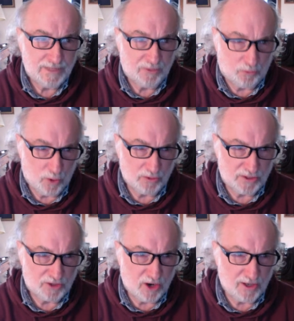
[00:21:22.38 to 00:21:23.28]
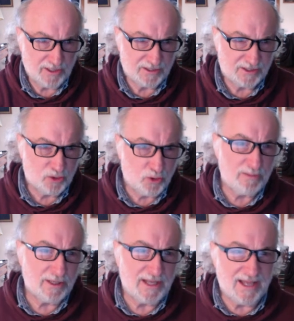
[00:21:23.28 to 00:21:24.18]
and gross darkness.
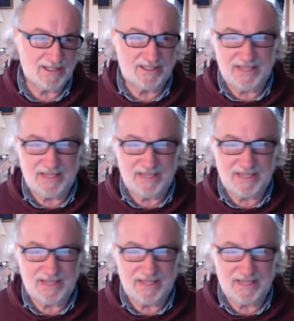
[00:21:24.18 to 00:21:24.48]
Trembling has